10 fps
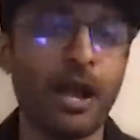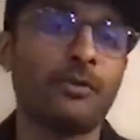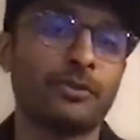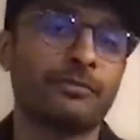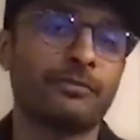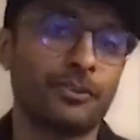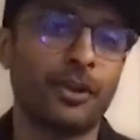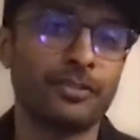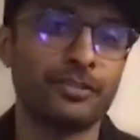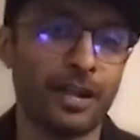I want to
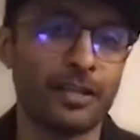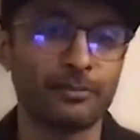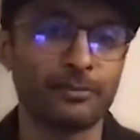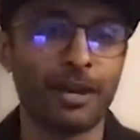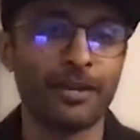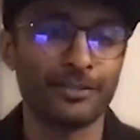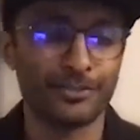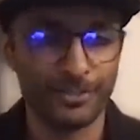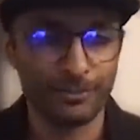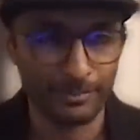try this other brand. You
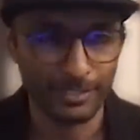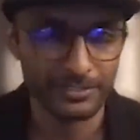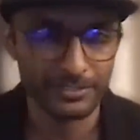see what I mean?